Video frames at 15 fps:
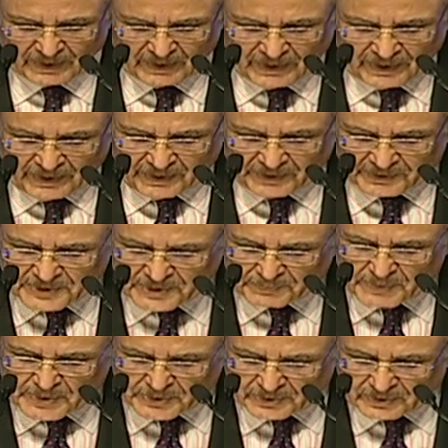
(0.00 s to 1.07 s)
It is
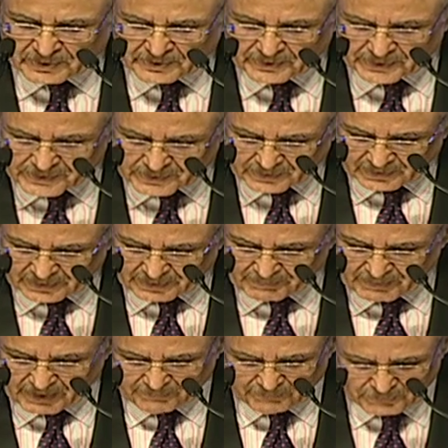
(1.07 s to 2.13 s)
mission critical in my
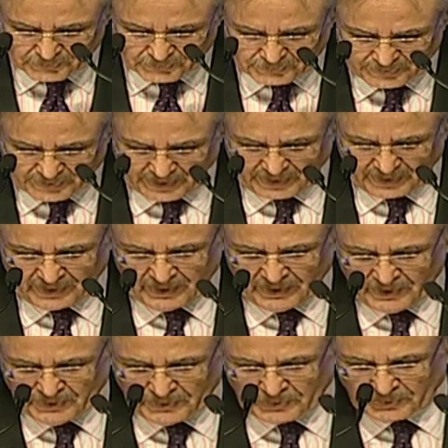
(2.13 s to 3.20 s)
view today
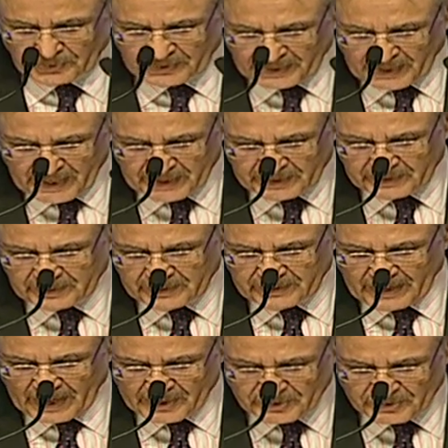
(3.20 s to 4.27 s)
to create
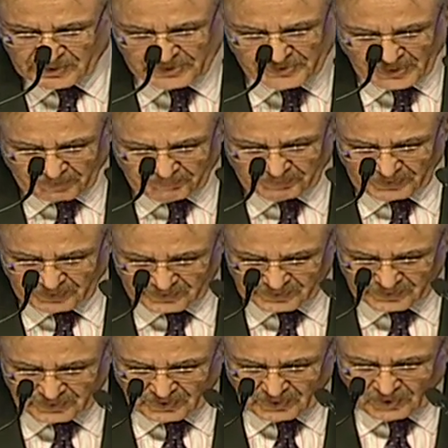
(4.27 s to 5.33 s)
national champions
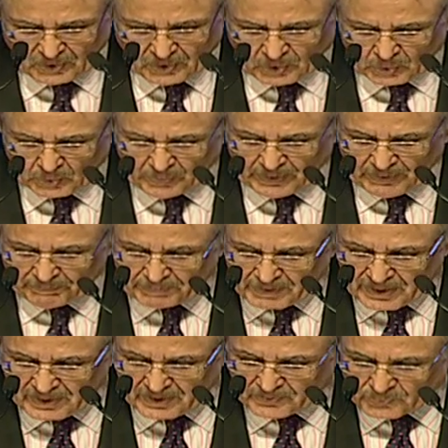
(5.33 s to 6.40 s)
who will
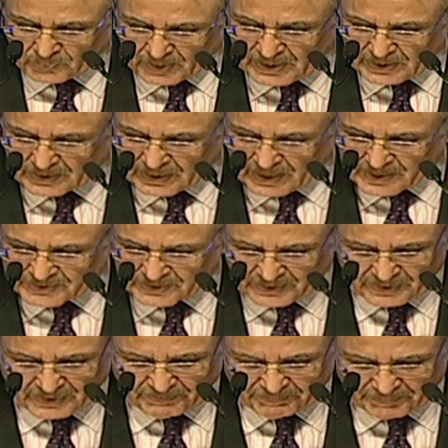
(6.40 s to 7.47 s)
build world-class
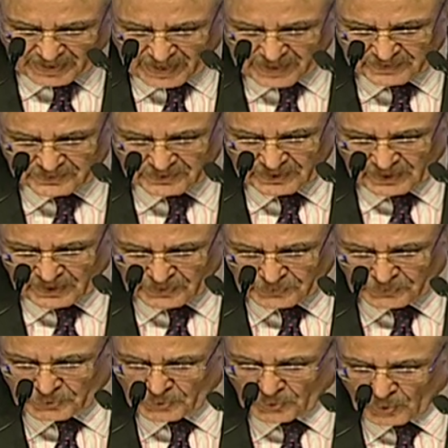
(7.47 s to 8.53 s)
Indian brands
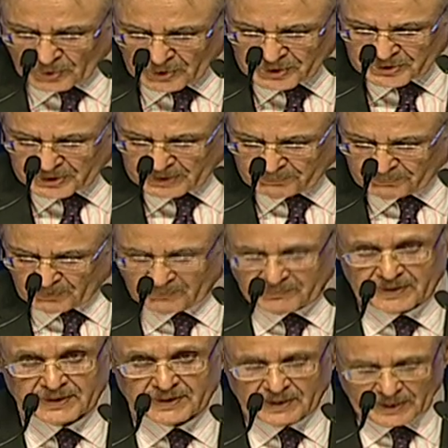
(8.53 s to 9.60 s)
through ownership of
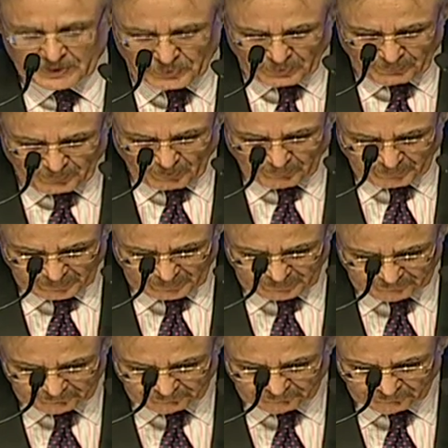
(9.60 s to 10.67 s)
intellectual property.
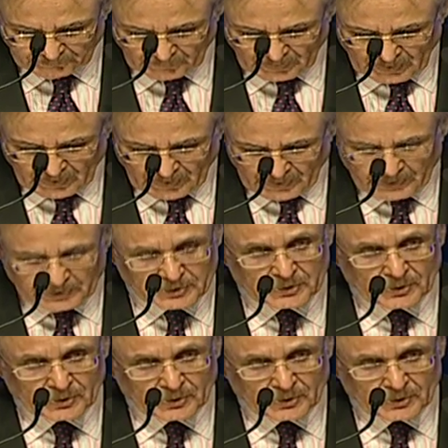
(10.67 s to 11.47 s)
It is only